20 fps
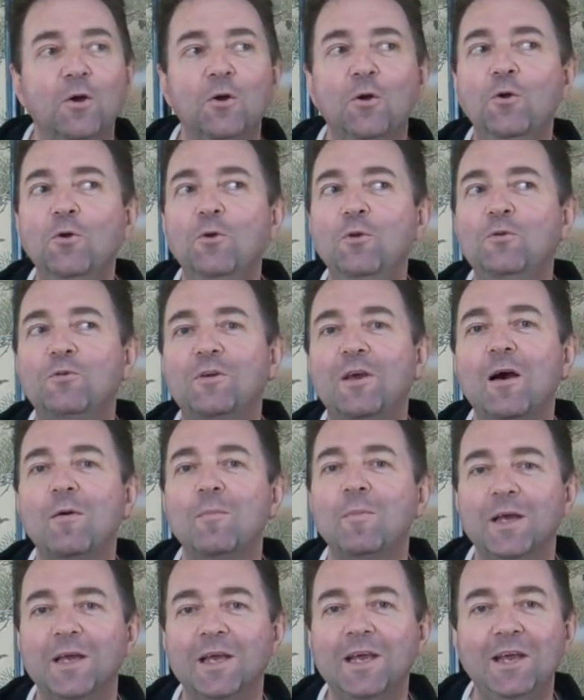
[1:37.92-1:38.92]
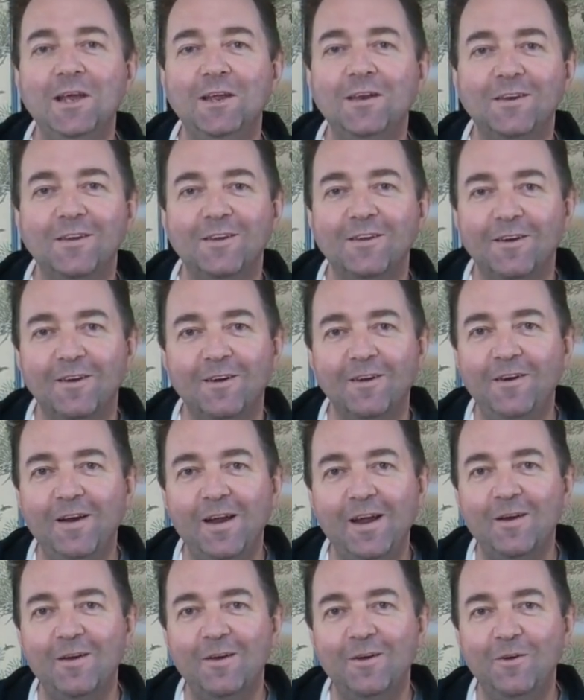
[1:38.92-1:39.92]
Who's coming in, you know,
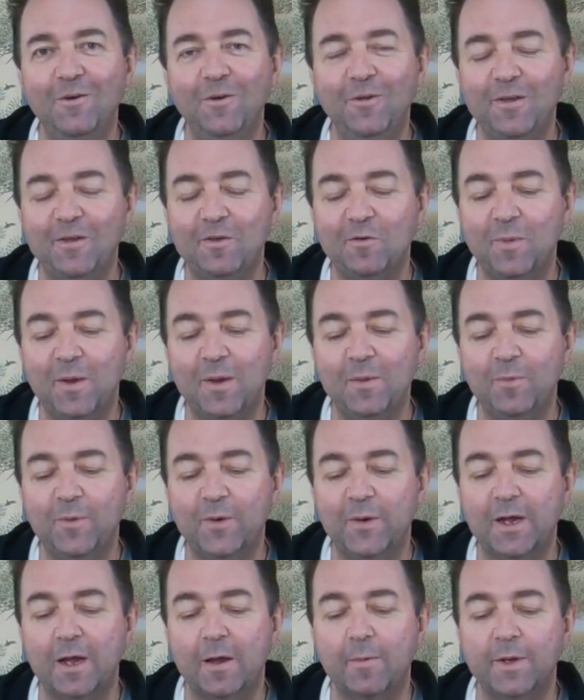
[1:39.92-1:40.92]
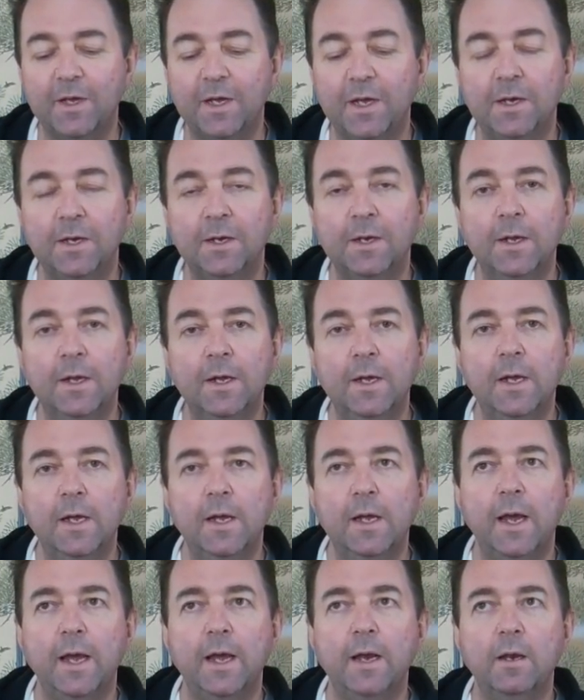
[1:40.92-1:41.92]
who are these people that are coming in?
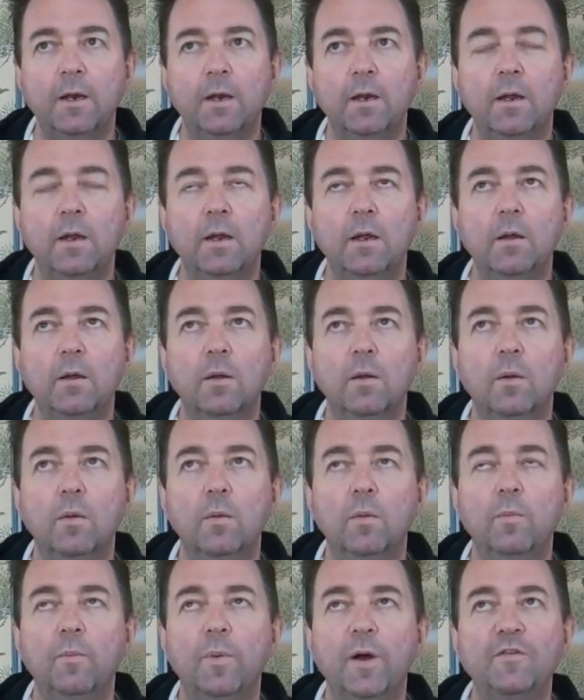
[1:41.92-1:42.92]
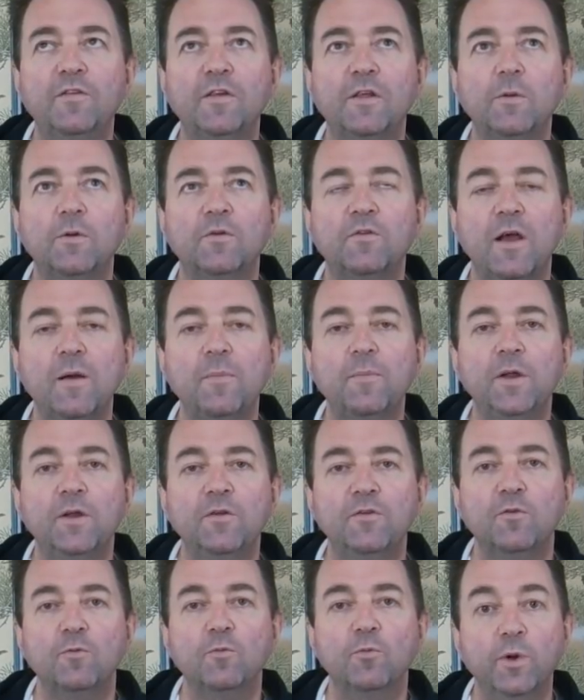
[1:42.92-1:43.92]
And basically what's happening
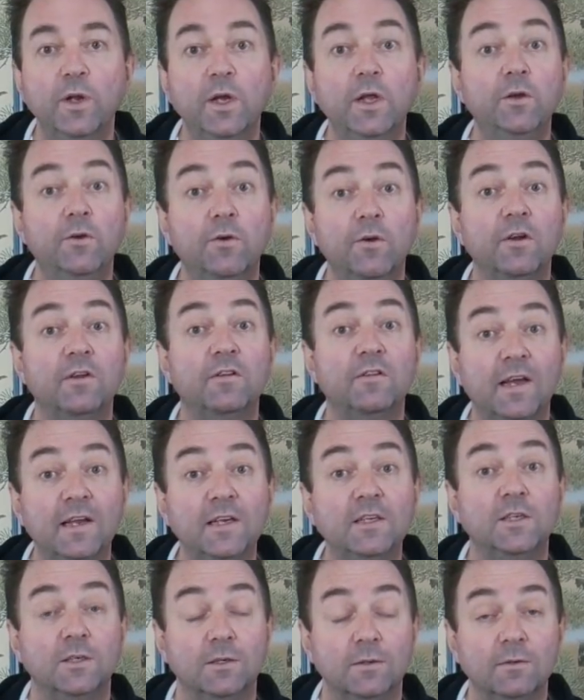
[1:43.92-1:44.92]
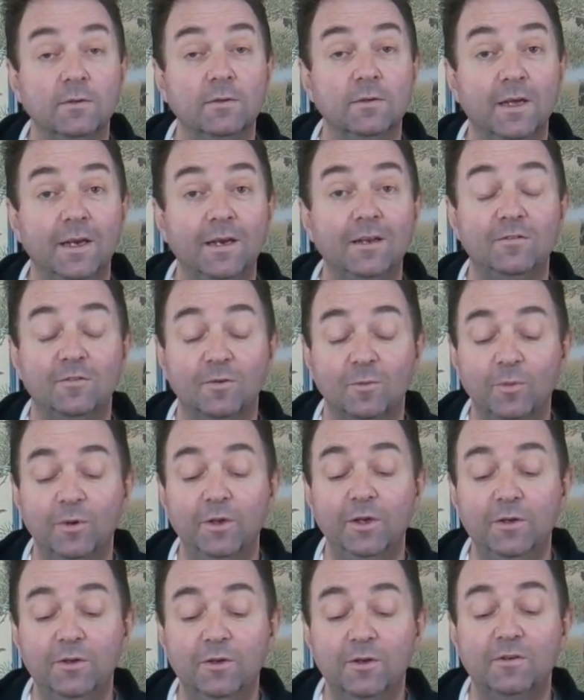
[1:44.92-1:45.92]
is really good attention, getting some
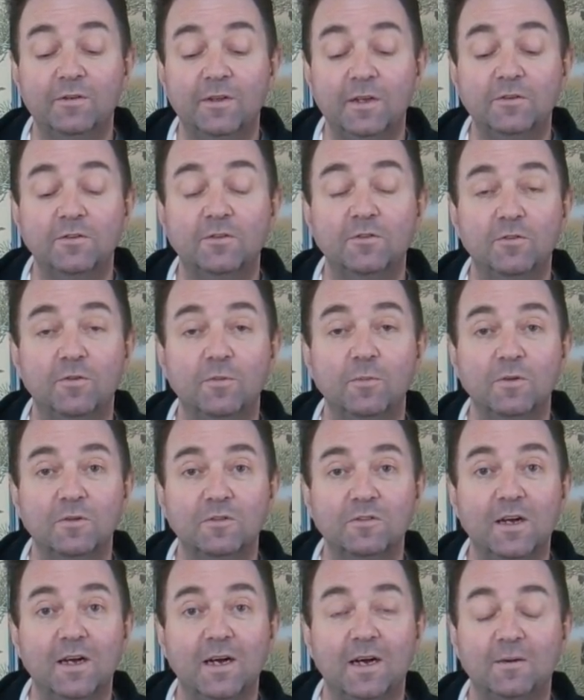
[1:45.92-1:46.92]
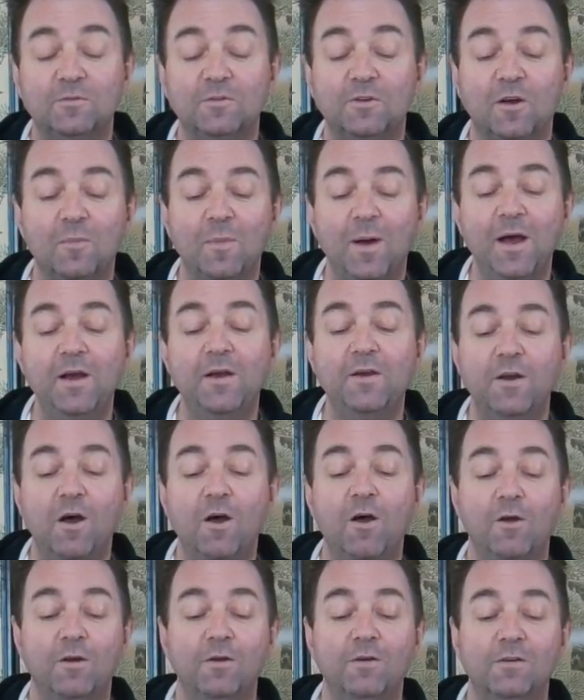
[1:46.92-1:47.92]
really good attention from the staff. So I made a
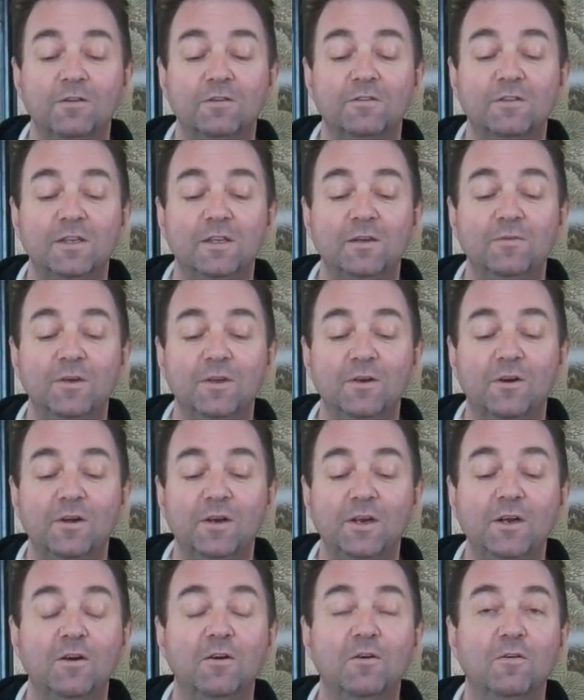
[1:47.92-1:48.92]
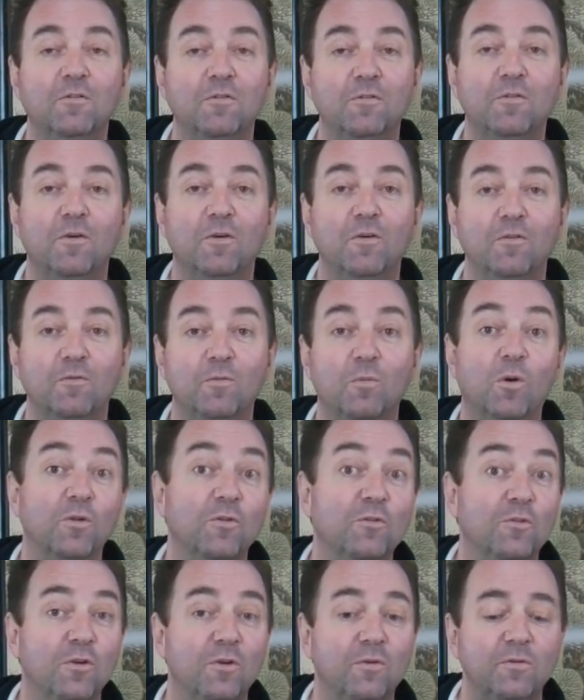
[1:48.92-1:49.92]
note just to give you an idea of
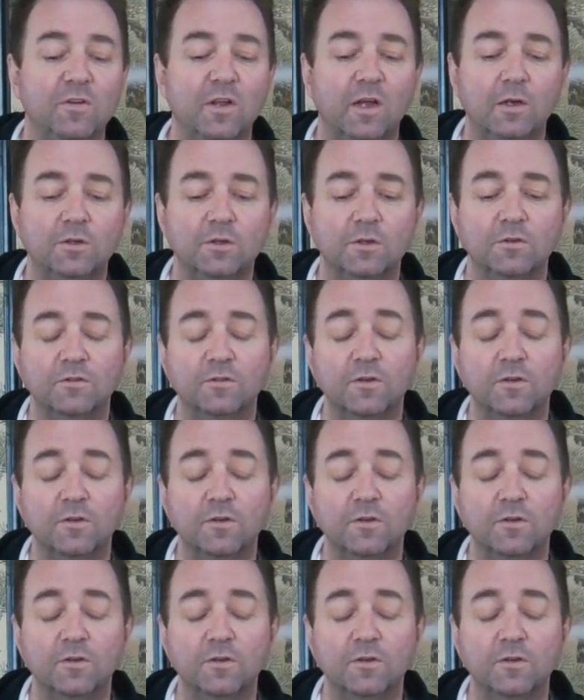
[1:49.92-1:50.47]
what sort of attention.